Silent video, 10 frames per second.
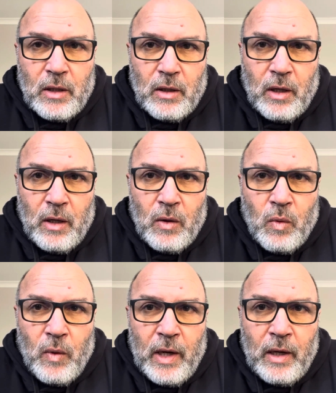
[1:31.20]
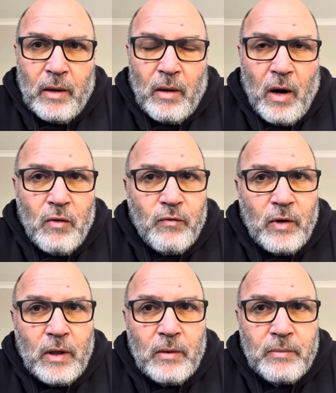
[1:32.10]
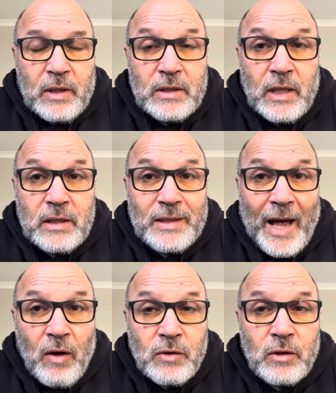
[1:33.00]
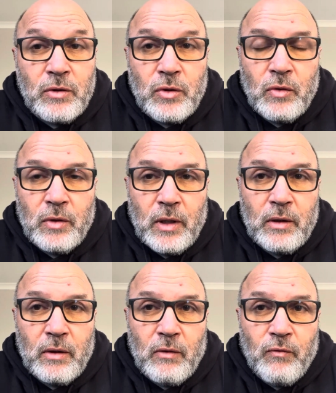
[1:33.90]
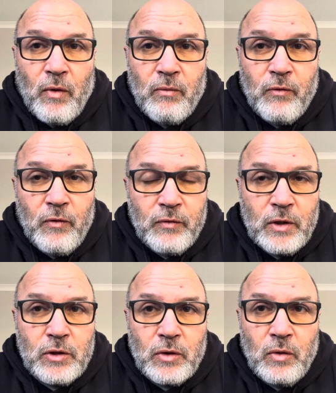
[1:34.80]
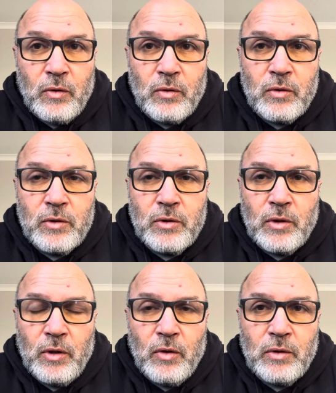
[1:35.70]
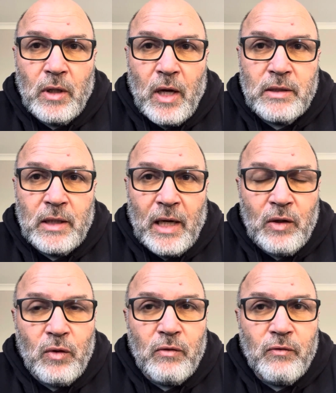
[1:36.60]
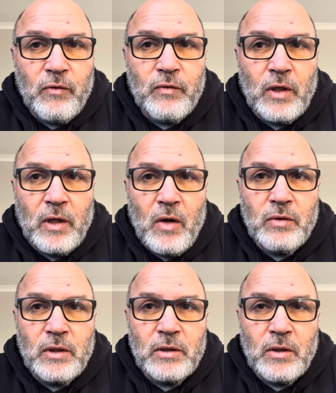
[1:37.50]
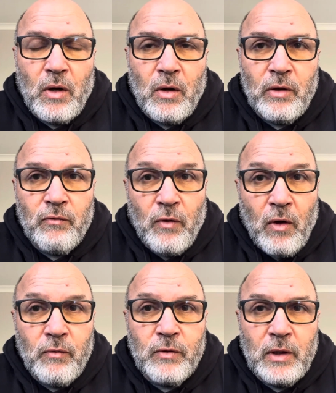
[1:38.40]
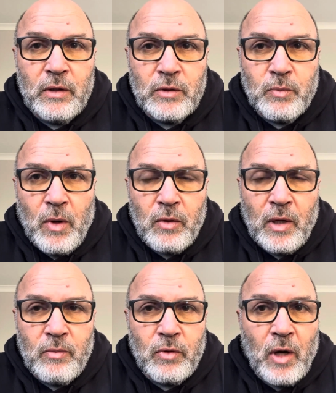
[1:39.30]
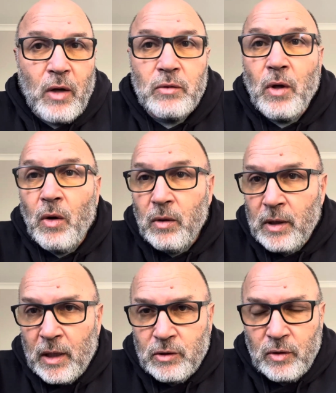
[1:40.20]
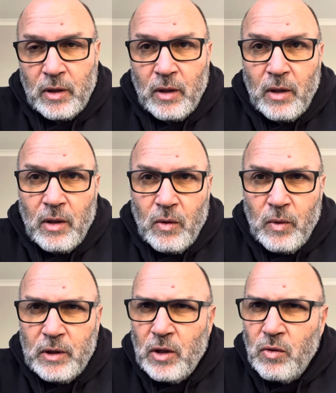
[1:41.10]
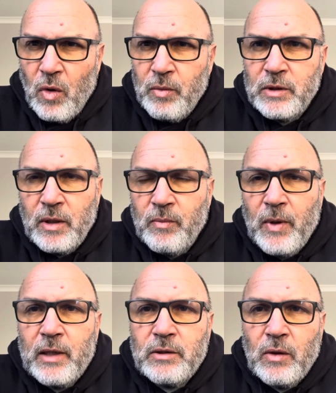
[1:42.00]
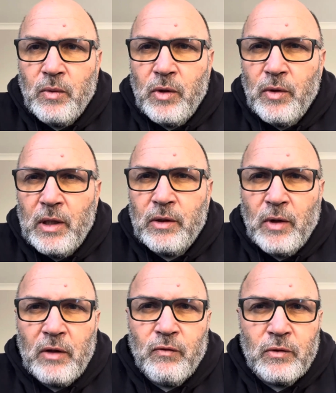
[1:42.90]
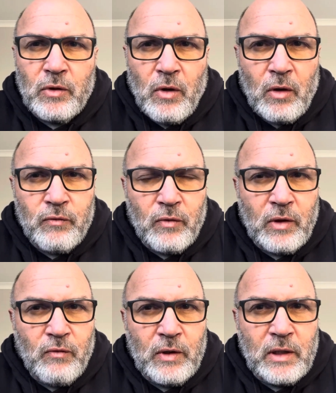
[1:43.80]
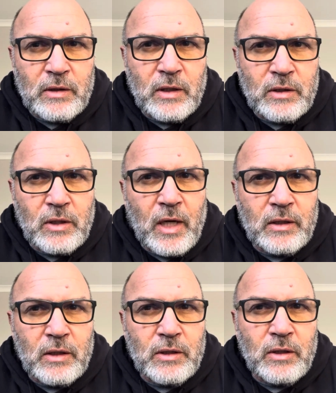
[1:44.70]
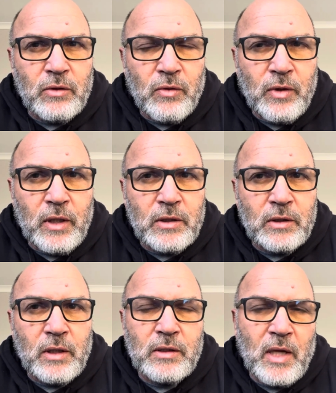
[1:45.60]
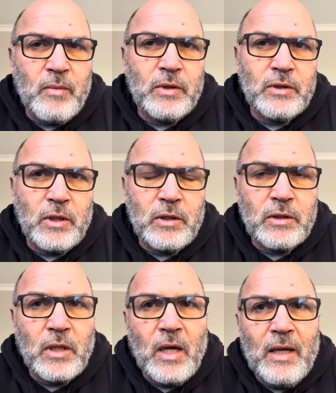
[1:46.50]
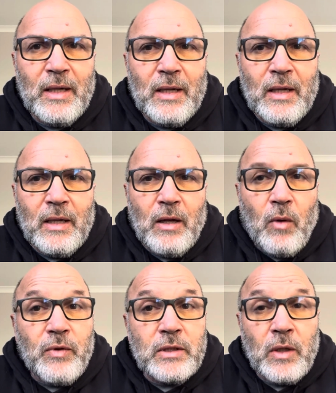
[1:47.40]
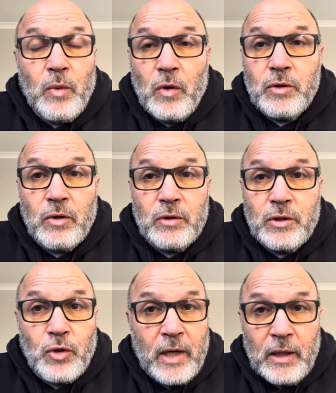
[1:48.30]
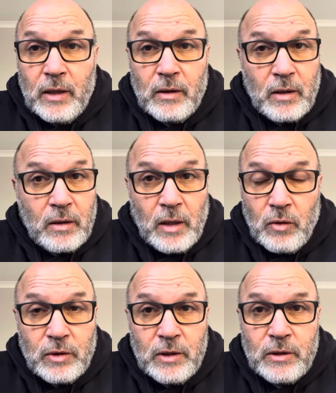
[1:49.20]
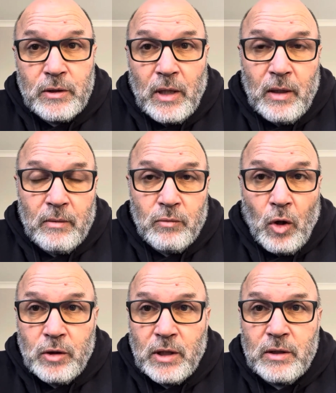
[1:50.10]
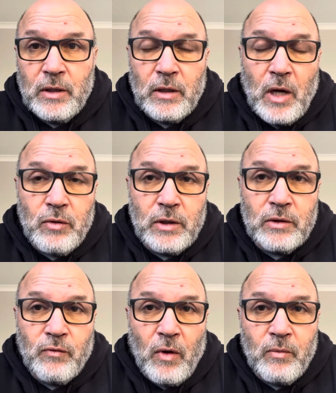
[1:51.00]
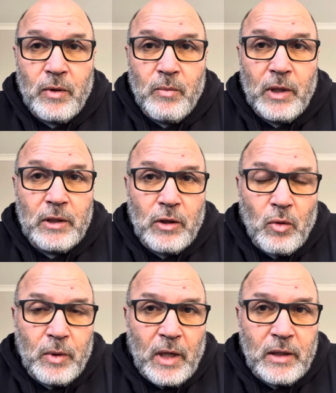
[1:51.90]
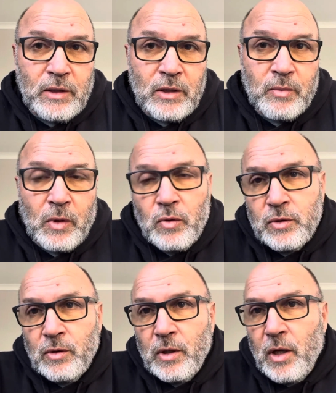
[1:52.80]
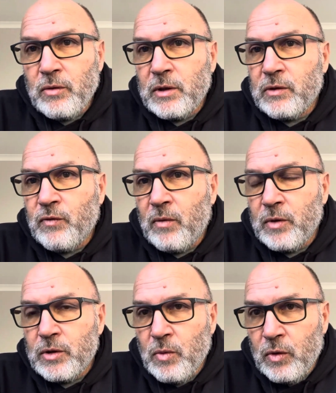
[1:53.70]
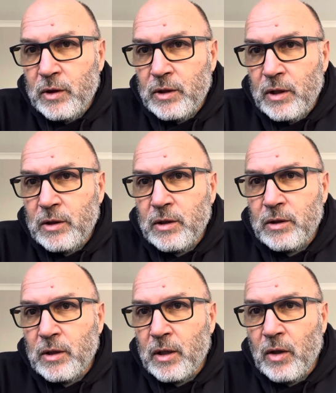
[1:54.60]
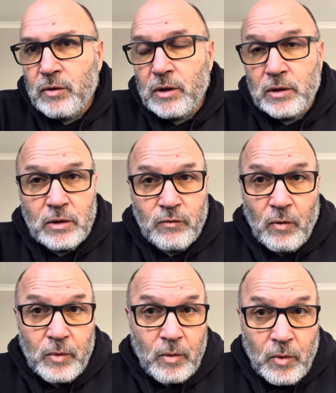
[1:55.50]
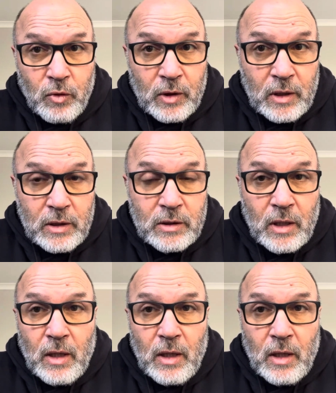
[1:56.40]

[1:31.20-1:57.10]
where over 6,000 children from 50 schools utilizing 150 coaches are involved in this program throughout the whole country with enormous impact. So we're really grateful to God for giving us this strategy to reach the established church. Obviously, we're also training coaches, not just the coaches from the big denominations, but also the coaches from the smaller churches, the coaches just from communities.